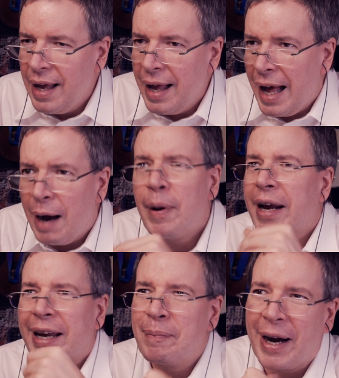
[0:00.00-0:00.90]
How about I
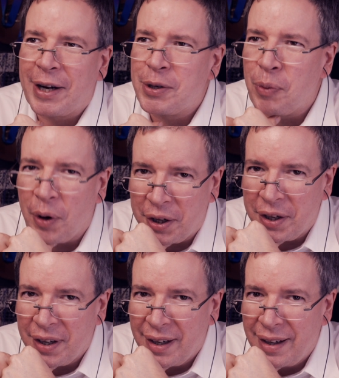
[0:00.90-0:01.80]
get back to work?
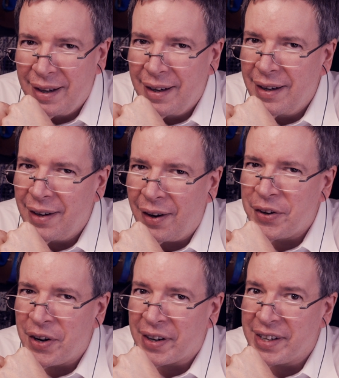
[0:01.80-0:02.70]
I'll
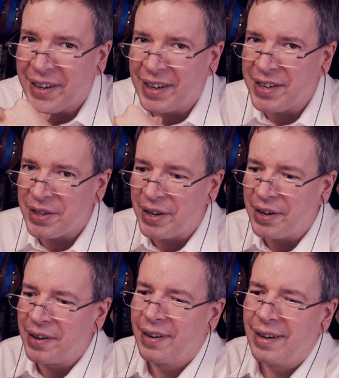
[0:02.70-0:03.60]
talk to you guys
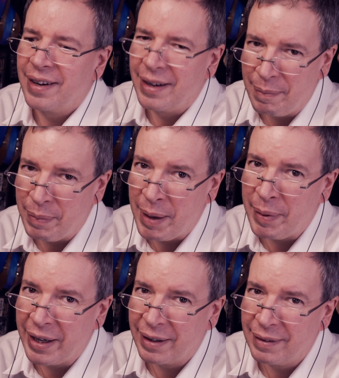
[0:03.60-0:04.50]
later. Bye-bye.